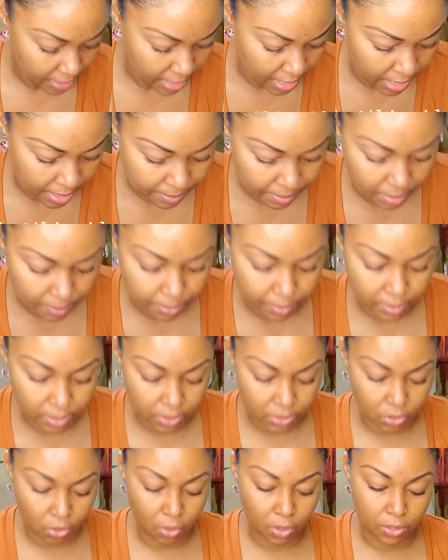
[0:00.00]
And I'm going to put
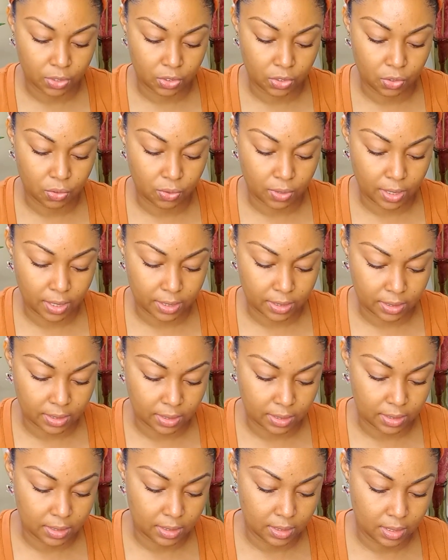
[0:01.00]
this on so you guys
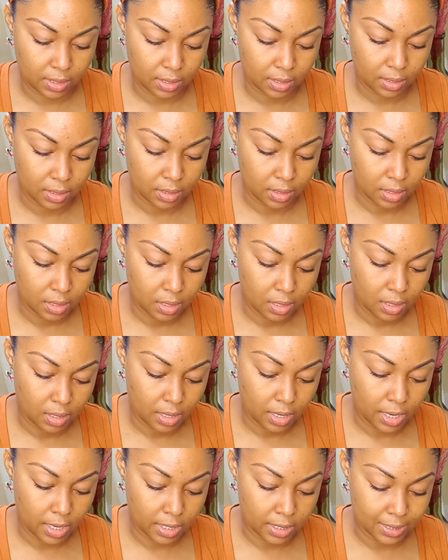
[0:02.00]
can see
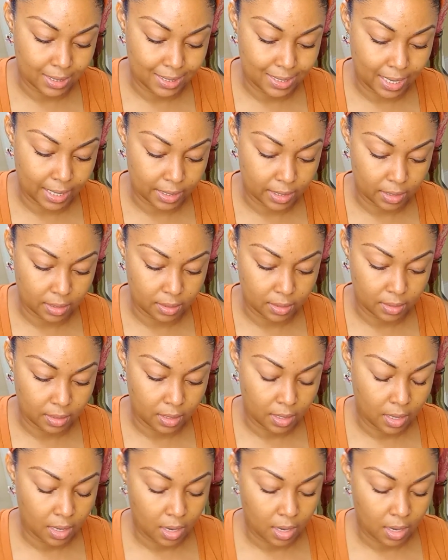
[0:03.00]
in a second.